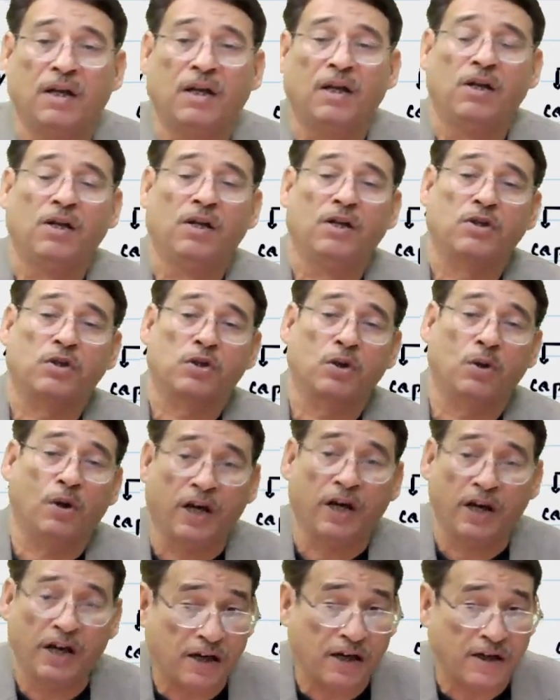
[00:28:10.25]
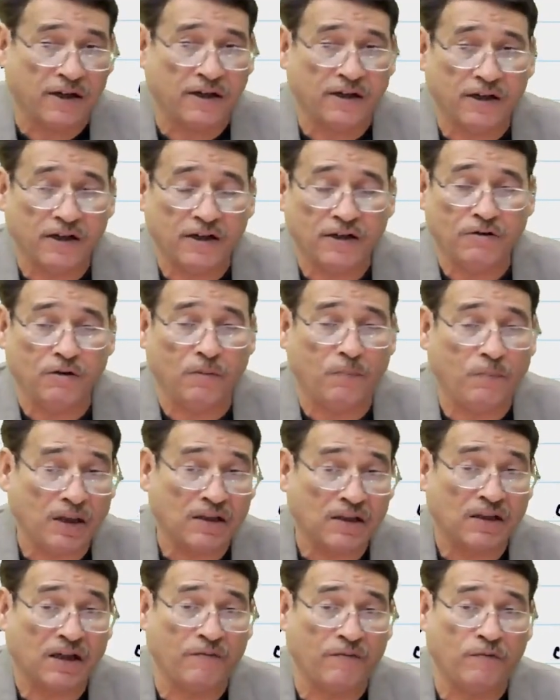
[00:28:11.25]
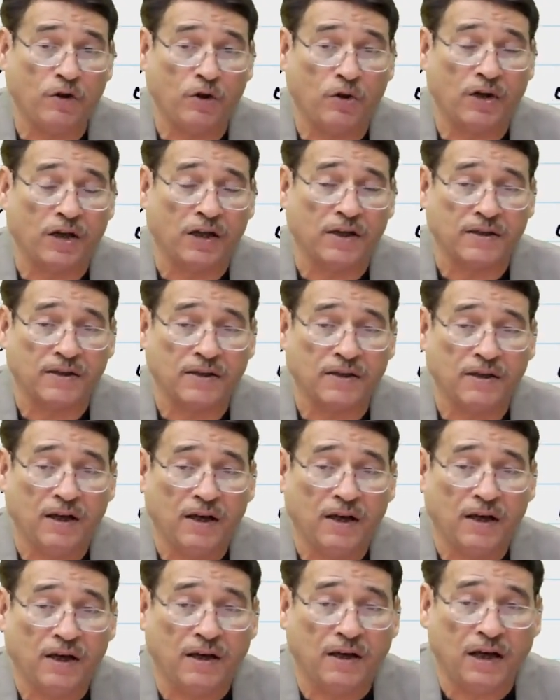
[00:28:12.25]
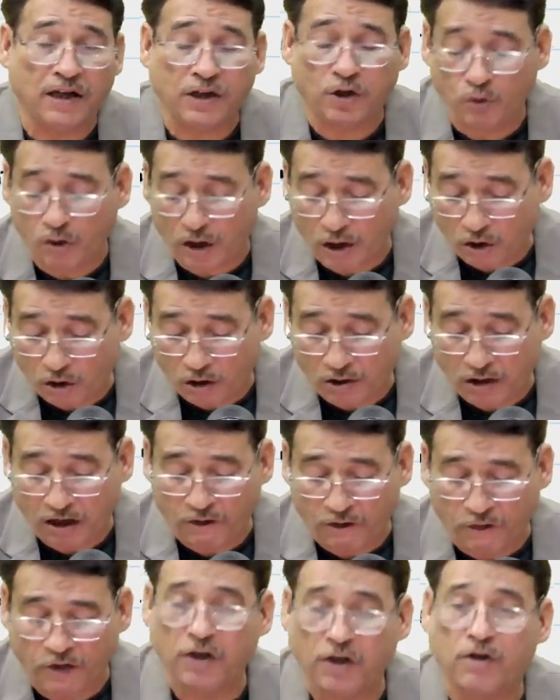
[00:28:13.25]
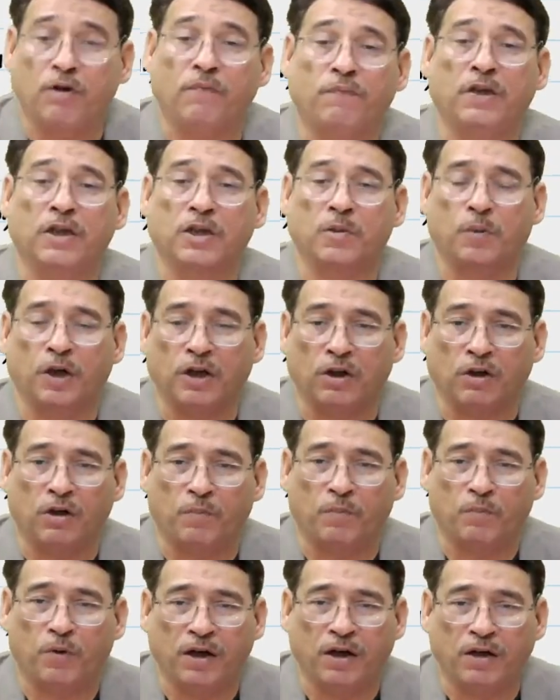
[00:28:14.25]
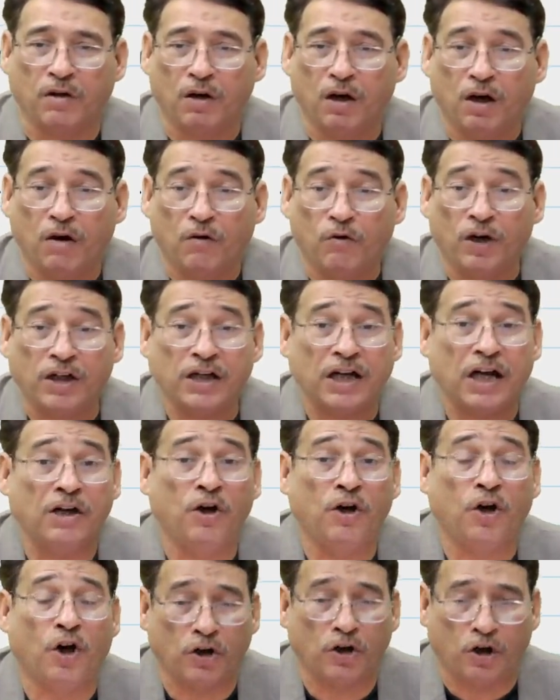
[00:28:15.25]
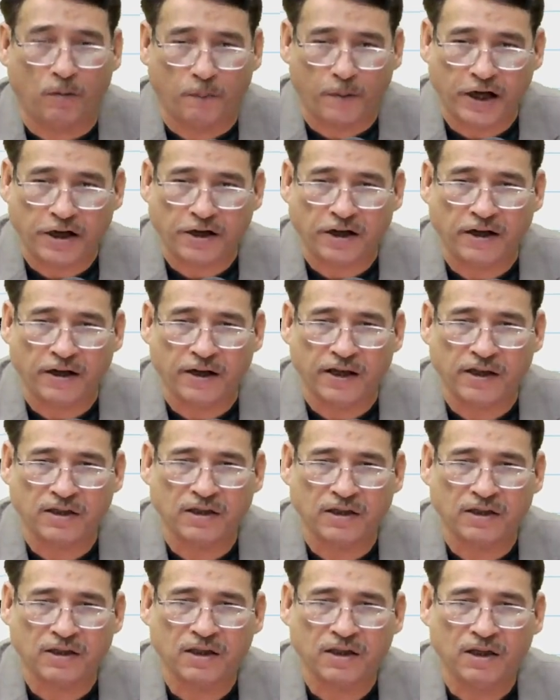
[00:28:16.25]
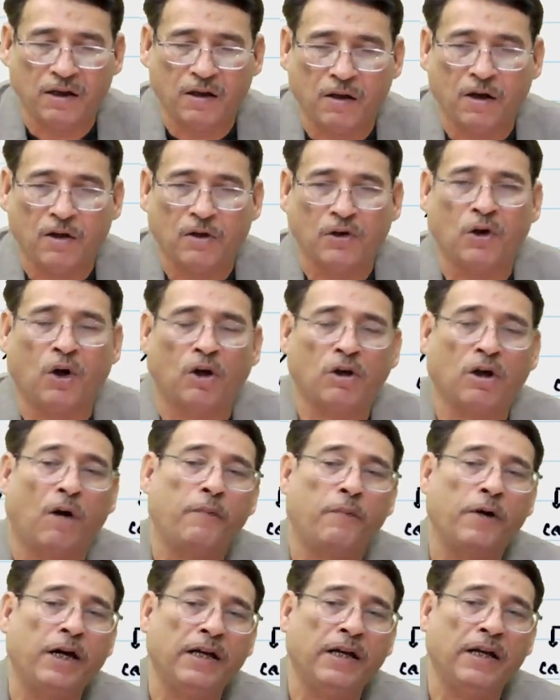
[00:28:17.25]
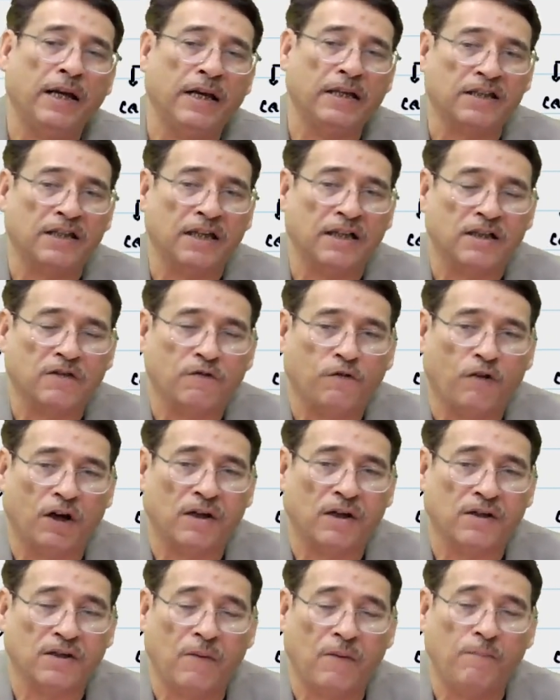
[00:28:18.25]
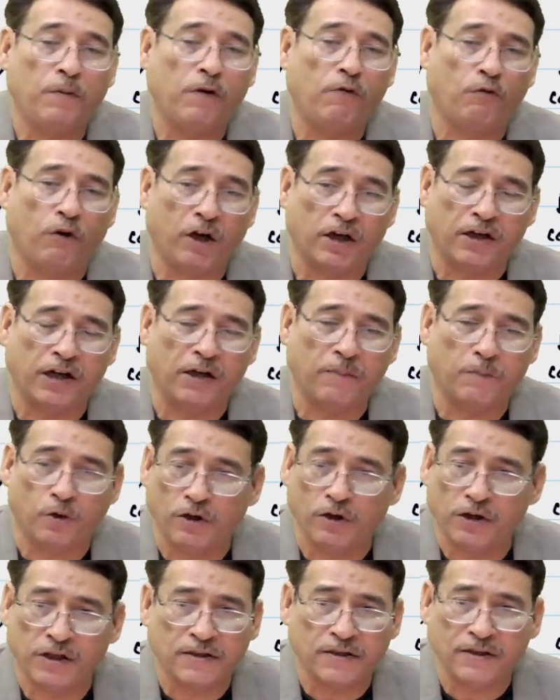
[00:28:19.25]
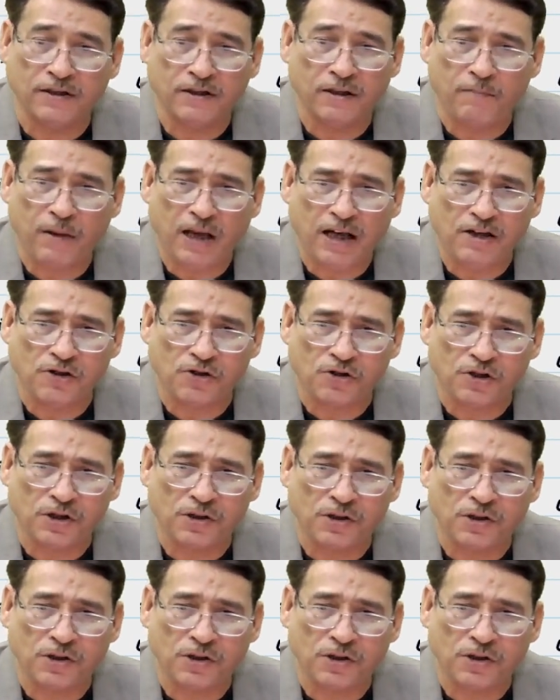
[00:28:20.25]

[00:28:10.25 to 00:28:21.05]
So here, you must have noticed that you are not aware of this particular point. What are non-operating assets? Non-operating assets, for example, work in progress in the balance sheet.